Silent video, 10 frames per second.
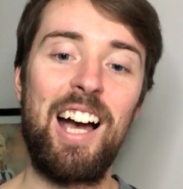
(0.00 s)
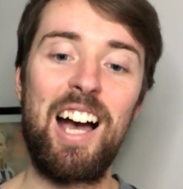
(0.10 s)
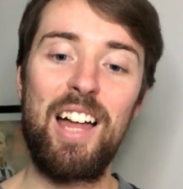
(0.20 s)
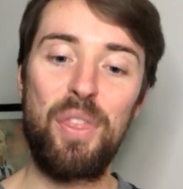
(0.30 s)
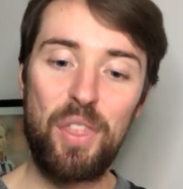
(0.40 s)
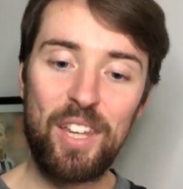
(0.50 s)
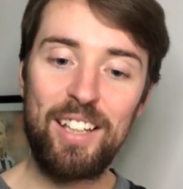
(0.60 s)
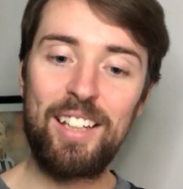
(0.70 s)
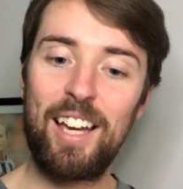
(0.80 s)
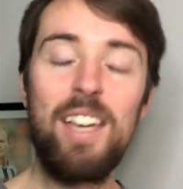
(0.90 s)
I
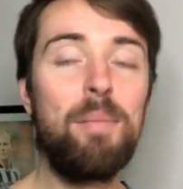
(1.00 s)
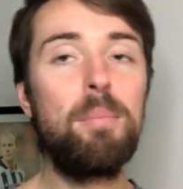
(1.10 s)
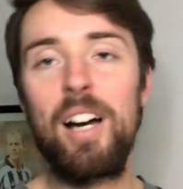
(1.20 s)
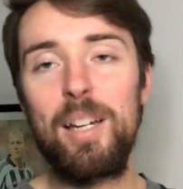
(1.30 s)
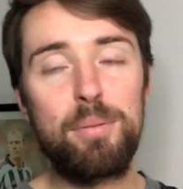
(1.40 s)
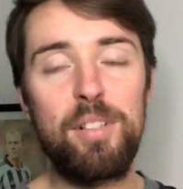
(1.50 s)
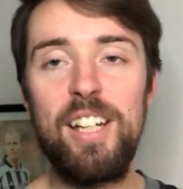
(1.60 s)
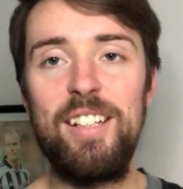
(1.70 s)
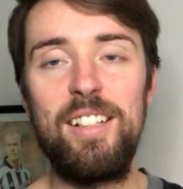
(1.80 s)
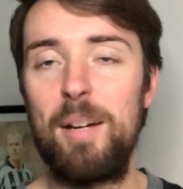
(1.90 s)
think in my
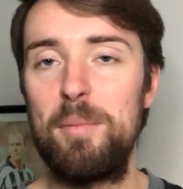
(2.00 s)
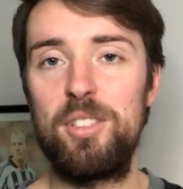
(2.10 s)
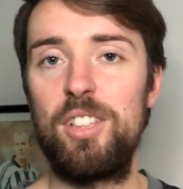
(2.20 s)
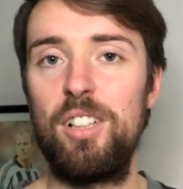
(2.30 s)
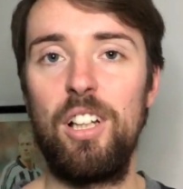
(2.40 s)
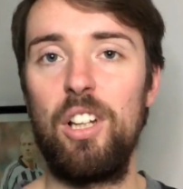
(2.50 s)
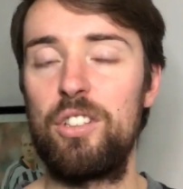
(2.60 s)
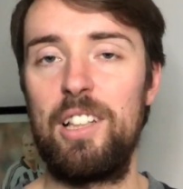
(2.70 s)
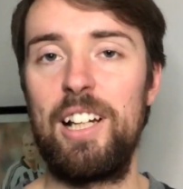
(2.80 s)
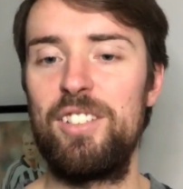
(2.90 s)
brain, I'm still along
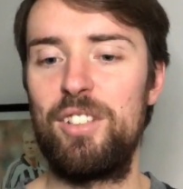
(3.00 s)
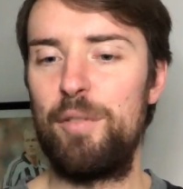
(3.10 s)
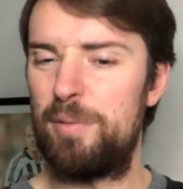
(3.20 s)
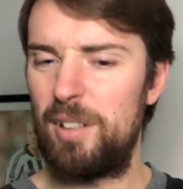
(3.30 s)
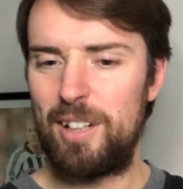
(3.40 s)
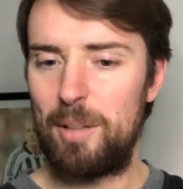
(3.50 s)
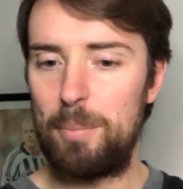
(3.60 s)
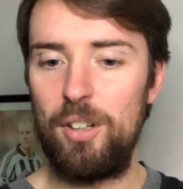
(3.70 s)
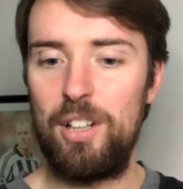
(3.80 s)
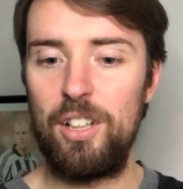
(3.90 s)
the lines of
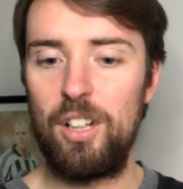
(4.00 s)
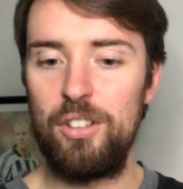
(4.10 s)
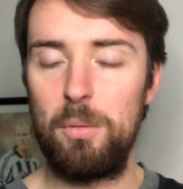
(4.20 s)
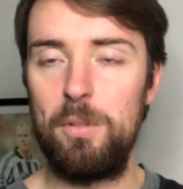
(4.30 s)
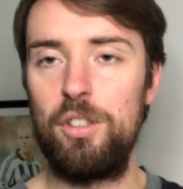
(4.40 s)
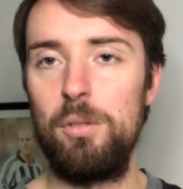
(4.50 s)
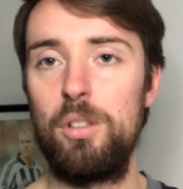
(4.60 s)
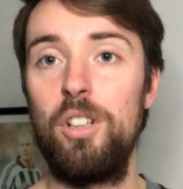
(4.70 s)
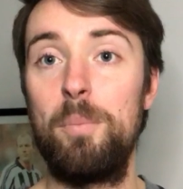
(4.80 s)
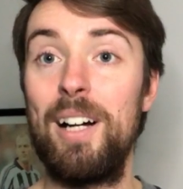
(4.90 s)
Burnley aren't doing too
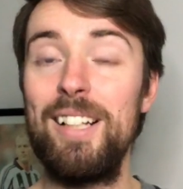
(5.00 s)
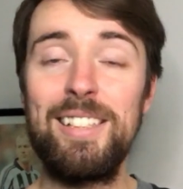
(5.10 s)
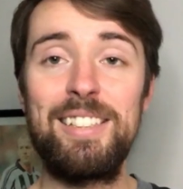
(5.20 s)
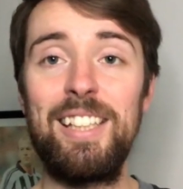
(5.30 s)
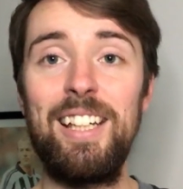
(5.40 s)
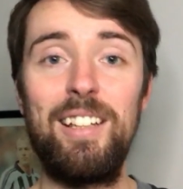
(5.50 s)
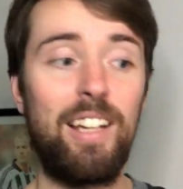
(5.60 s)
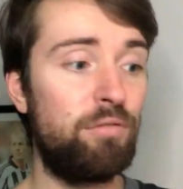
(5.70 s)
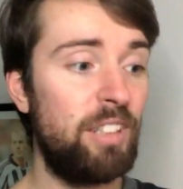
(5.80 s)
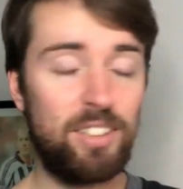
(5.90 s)
good. But as I say,
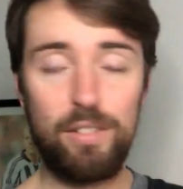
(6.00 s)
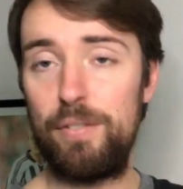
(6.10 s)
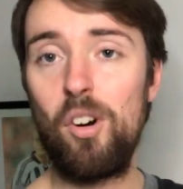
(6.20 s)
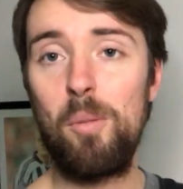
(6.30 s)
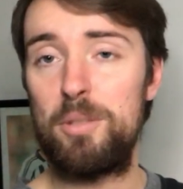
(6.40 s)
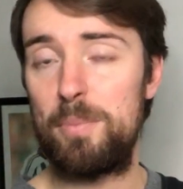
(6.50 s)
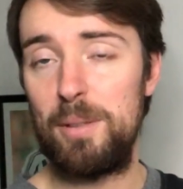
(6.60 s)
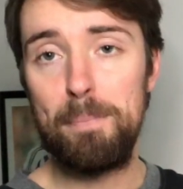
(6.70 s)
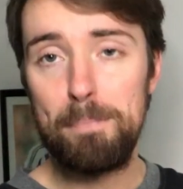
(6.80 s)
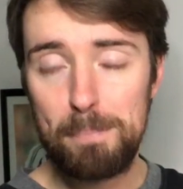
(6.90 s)
recent form has
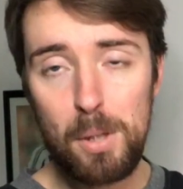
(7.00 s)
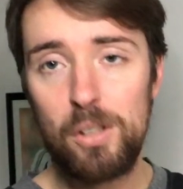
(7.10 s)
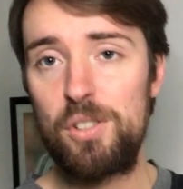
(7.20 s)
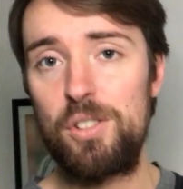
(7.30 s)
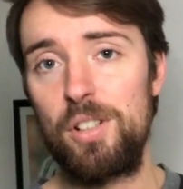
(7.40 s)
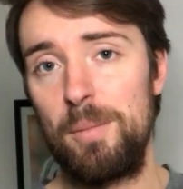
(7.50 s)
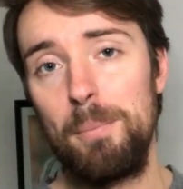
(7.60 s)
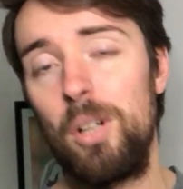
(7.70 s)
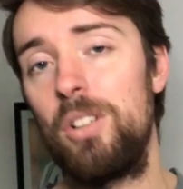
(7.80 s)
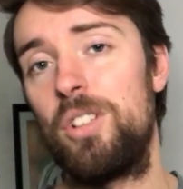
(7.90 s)
been much,
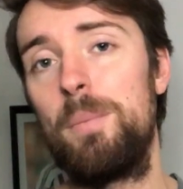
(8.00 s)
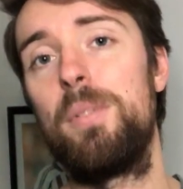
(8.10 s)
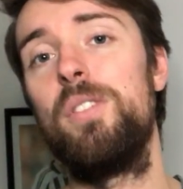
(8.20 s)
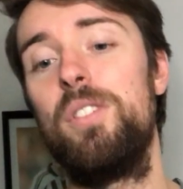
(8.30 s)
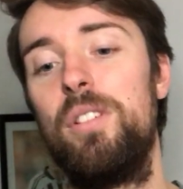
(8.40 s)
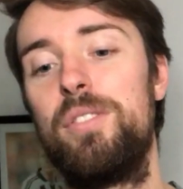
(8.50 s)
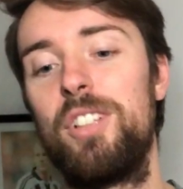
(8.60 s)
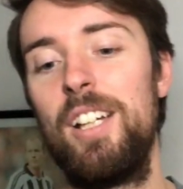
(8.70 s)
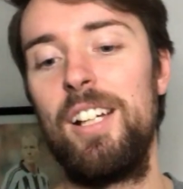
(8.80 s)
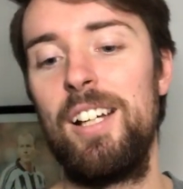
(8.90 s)
much improved.
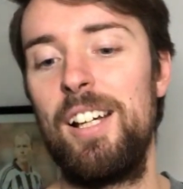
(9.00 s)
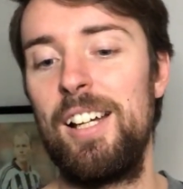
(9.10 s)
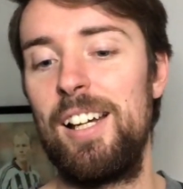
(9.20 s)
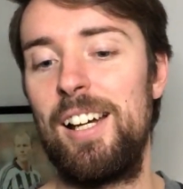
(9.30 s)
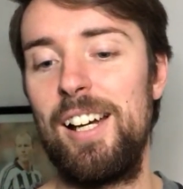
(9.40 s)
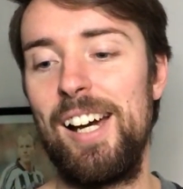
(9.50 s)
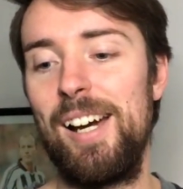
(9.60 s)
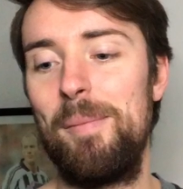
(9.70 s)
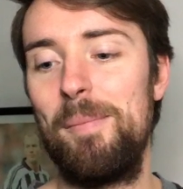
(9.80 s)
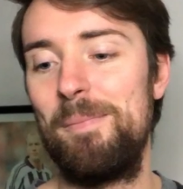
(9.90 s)

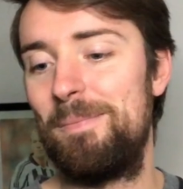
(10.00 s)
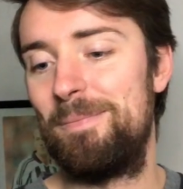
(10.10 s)
I